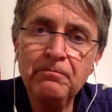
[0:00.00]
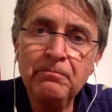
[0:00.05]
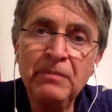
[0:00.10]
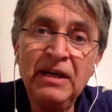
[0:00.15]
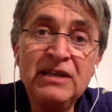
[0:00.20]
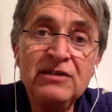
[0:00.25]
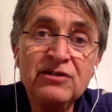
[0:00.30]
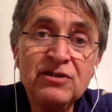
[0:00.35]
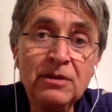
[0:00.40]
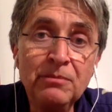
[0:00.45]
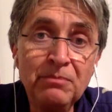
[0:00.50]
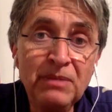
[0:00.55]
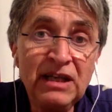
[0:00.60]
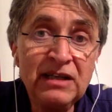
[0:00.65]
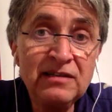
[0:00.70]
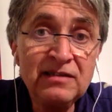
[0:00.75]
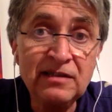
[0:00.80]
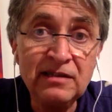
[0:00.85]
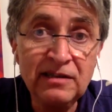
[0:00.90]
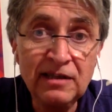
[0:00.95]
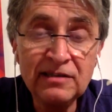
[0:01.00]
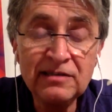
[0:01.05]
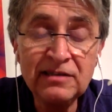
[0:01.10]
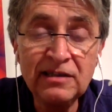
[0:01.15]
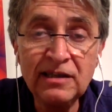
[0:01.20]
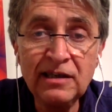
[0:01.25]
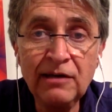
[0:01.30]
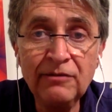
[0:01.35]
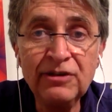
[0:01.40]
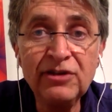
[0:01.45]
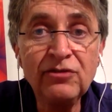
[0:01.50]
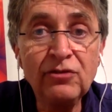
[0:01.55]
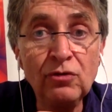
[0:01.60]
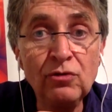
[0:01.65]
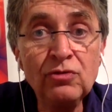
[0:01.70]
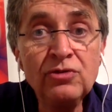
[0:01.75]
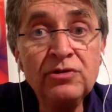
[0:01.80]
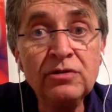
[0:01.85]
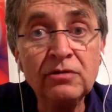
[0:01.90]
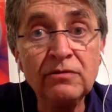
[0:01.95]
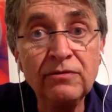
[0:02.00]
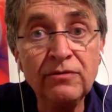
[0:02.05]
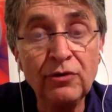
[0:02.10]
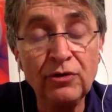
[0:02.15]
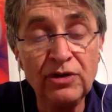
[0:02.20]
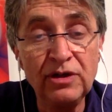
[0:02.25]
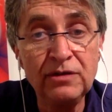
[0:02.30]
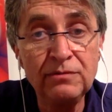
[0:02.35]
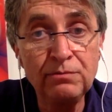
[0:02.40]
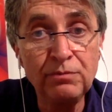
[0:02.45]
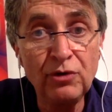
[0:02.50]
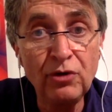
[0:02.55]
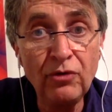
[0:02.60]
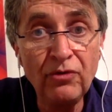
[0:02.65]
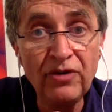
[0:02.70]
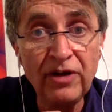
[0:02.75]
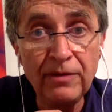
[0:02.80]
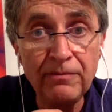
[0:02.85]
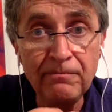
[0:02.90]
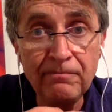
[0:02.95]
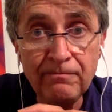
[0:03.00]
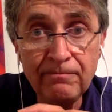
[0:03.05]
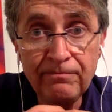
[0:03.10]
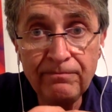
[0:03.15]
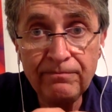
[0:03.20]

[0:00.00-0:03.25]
mainstream medicine doesn't have a solution for this problem.